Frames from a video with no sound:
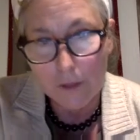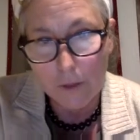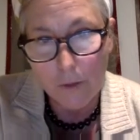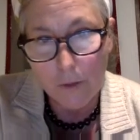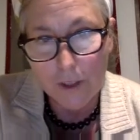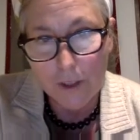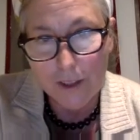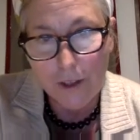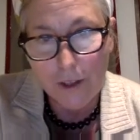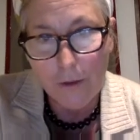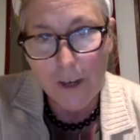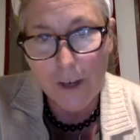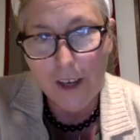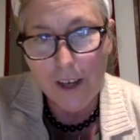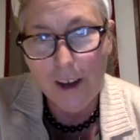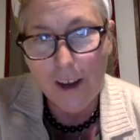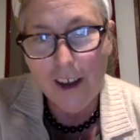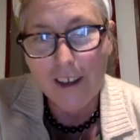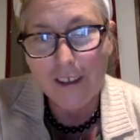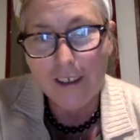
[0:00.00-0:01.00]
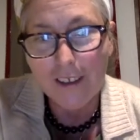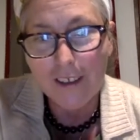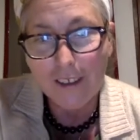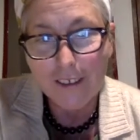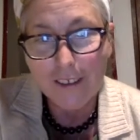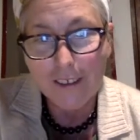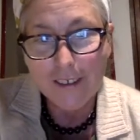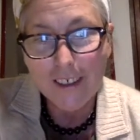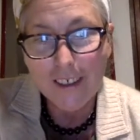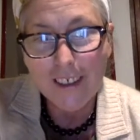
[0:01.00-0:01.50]
what's going on
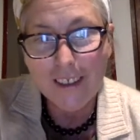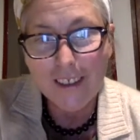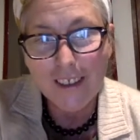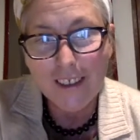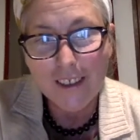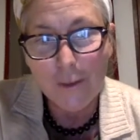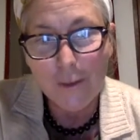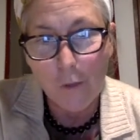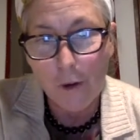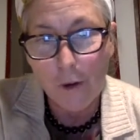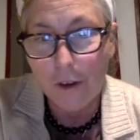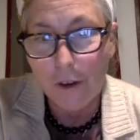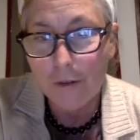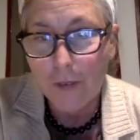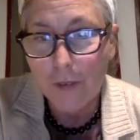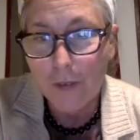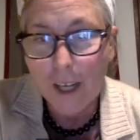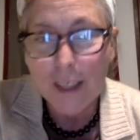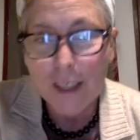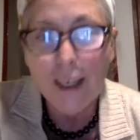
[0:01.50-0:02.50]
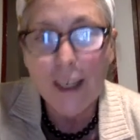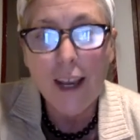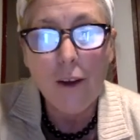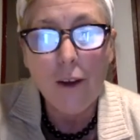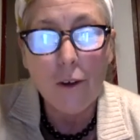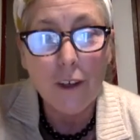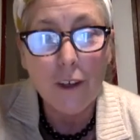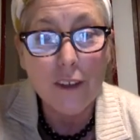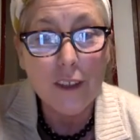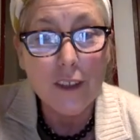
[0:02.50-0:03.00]
in this world right now
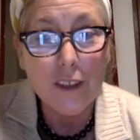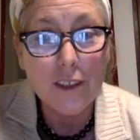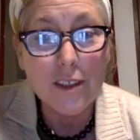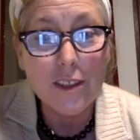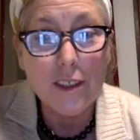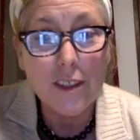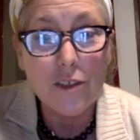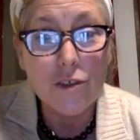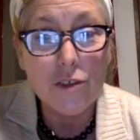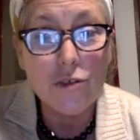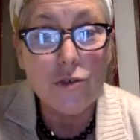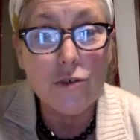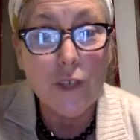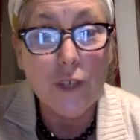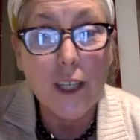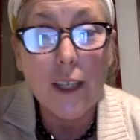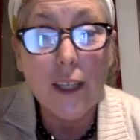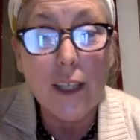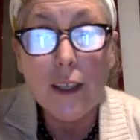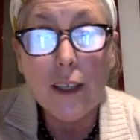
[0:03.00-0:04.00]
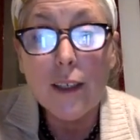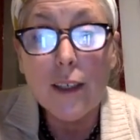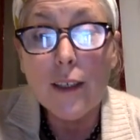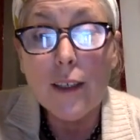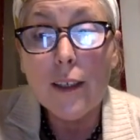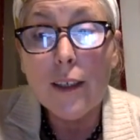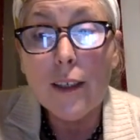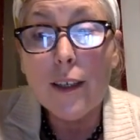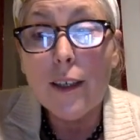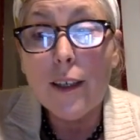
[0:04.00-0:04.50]
or in this industry.
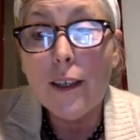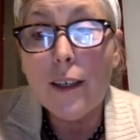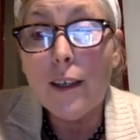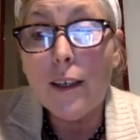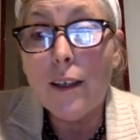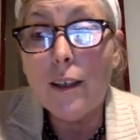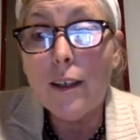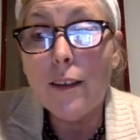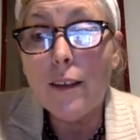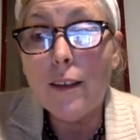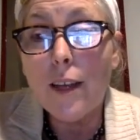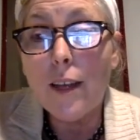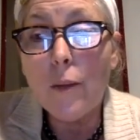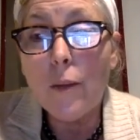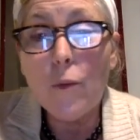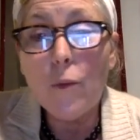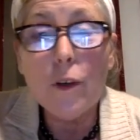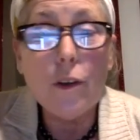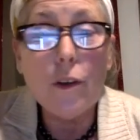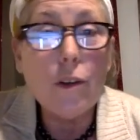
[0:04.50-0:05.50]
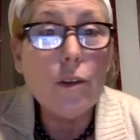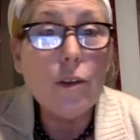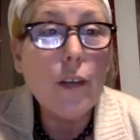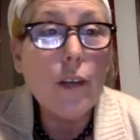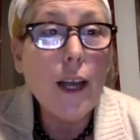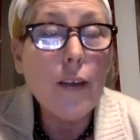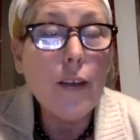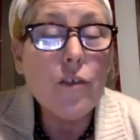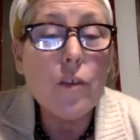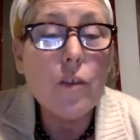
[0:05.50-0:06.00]
They will
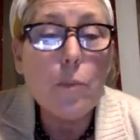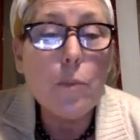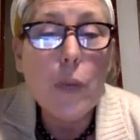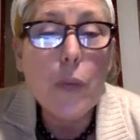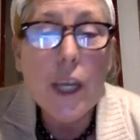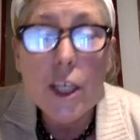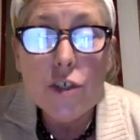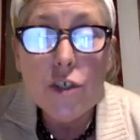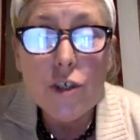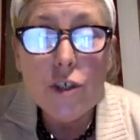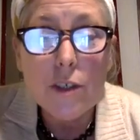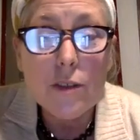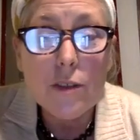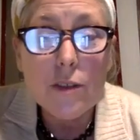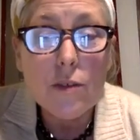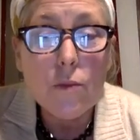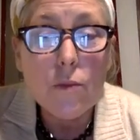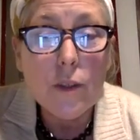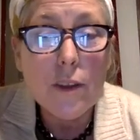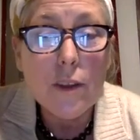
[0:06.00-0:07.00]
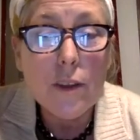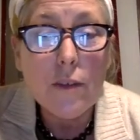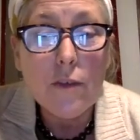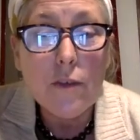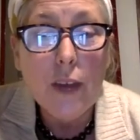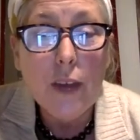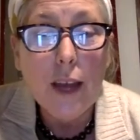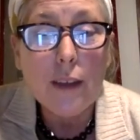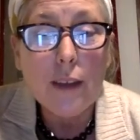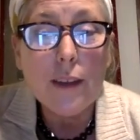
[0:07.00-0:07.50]
have some patience with the
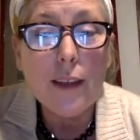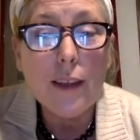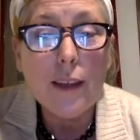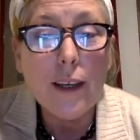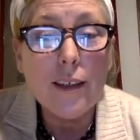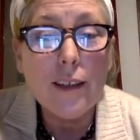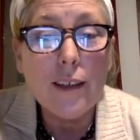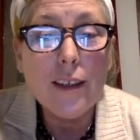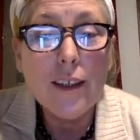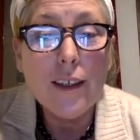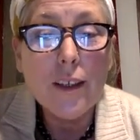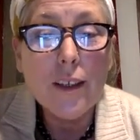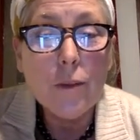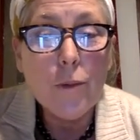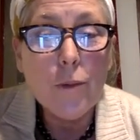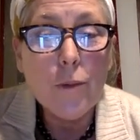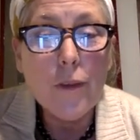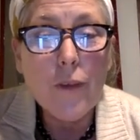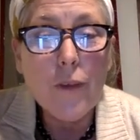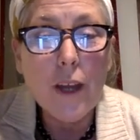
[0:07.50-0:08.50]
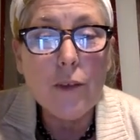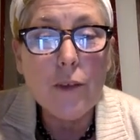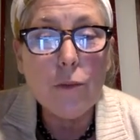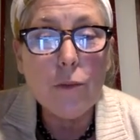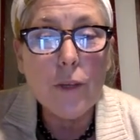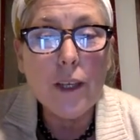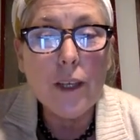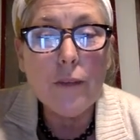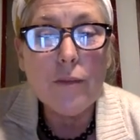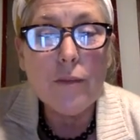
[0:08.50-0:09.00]
fact that we've had to
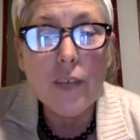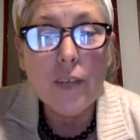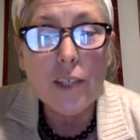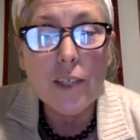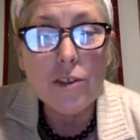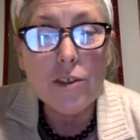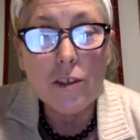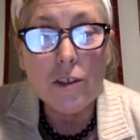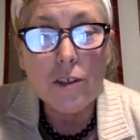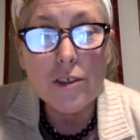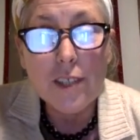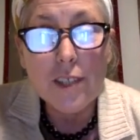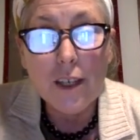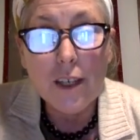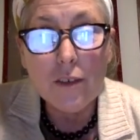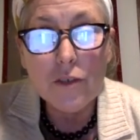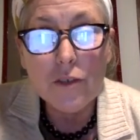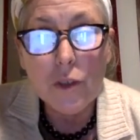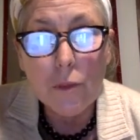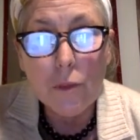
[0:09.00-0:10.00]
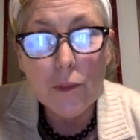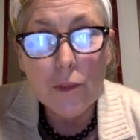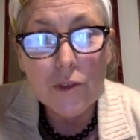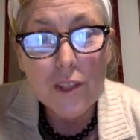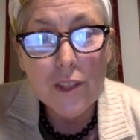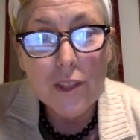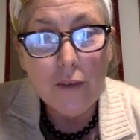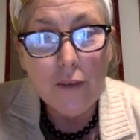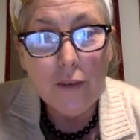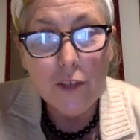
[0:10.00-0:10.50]
reinvent ourselves
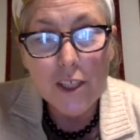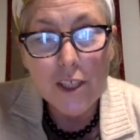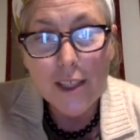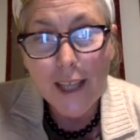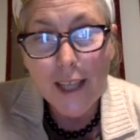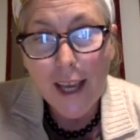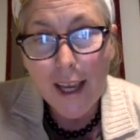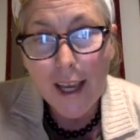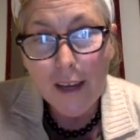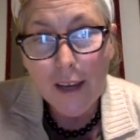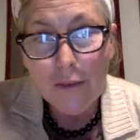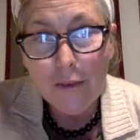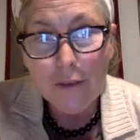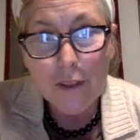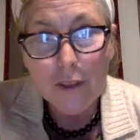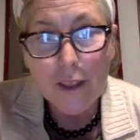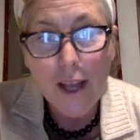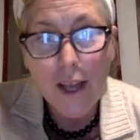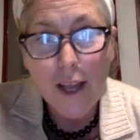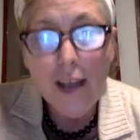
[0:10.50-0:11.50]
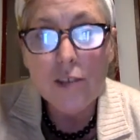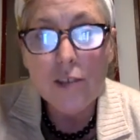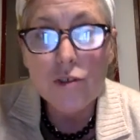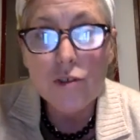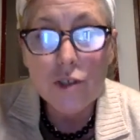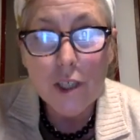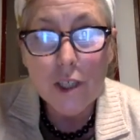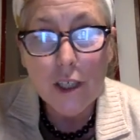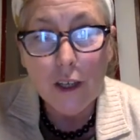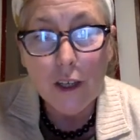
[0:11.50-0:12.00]
almost every day for the last
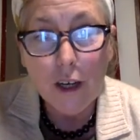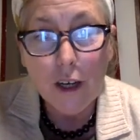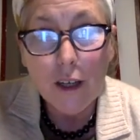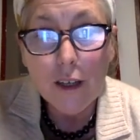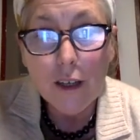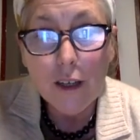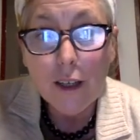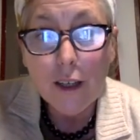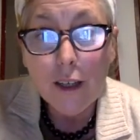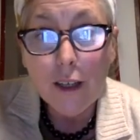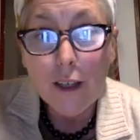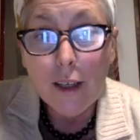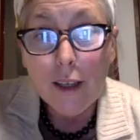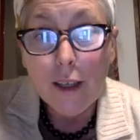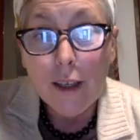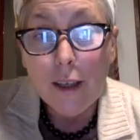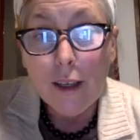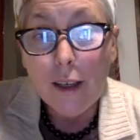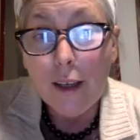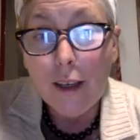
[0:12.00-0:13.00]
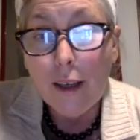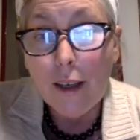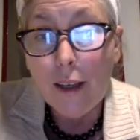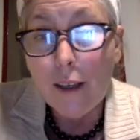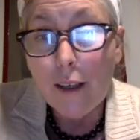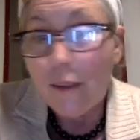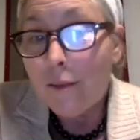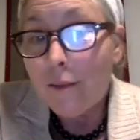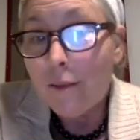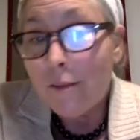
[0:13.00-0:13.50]
year.
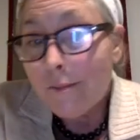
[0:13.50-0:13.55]
And